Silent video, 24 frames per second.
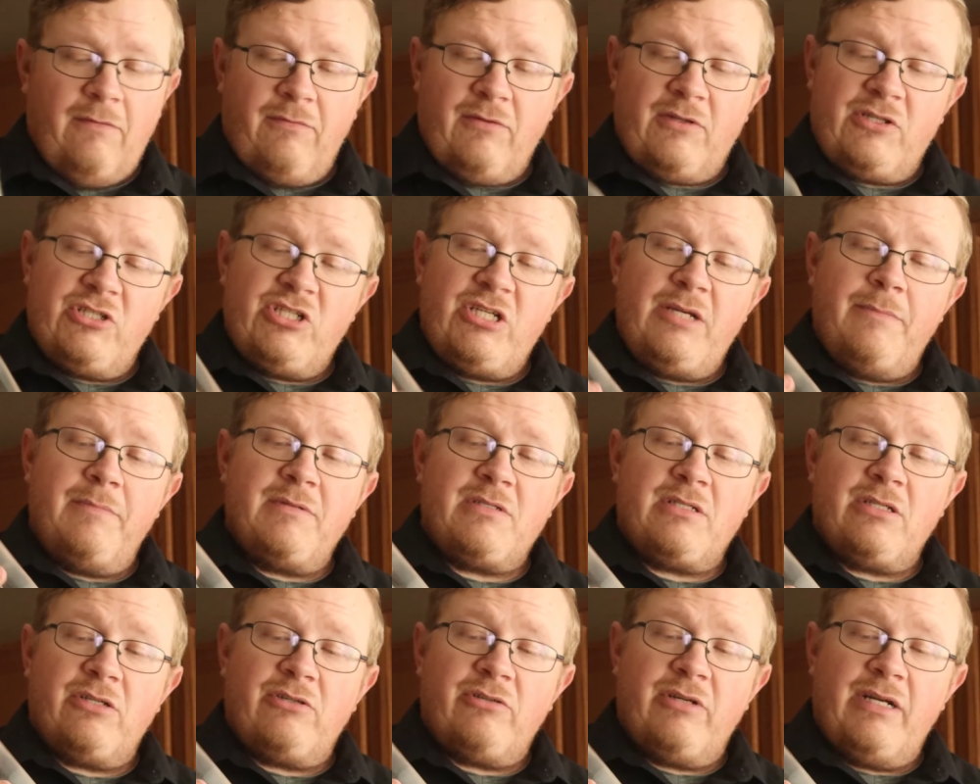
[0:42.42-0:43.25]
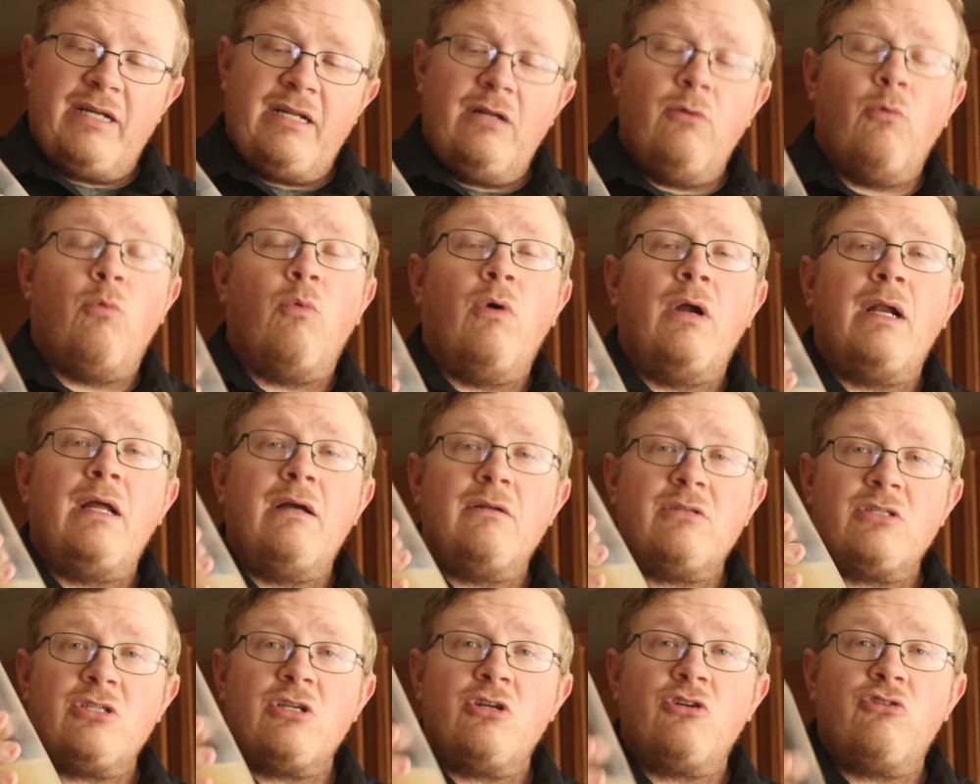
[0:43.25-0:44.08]
Now for the cheapest ingredient, 1
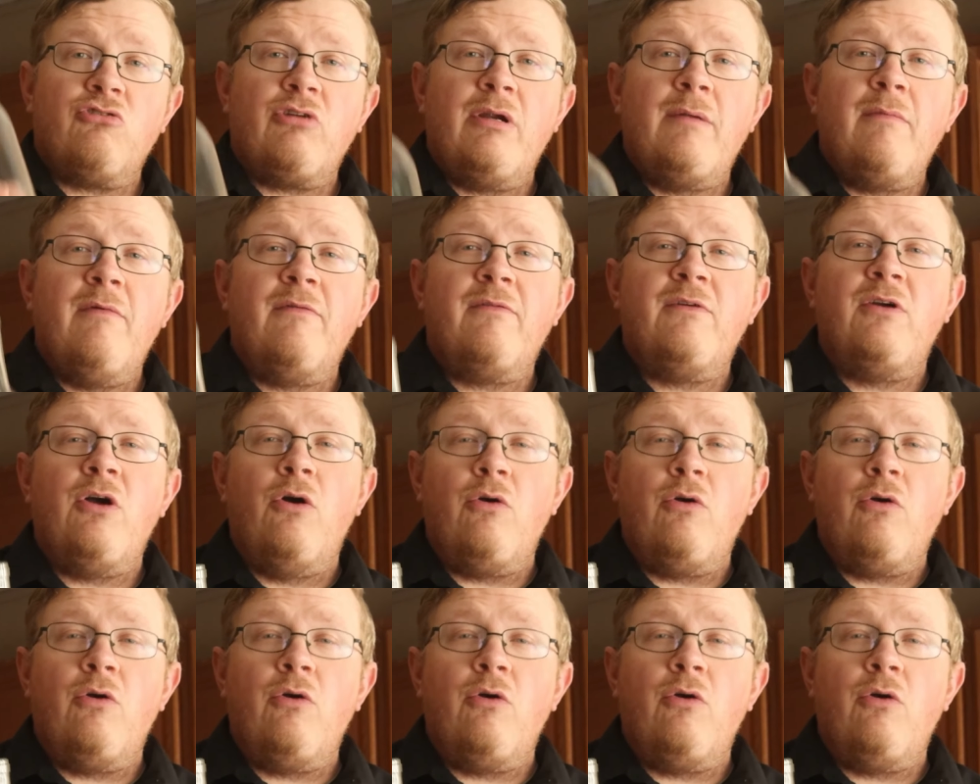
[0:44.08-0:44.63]
ounce cream of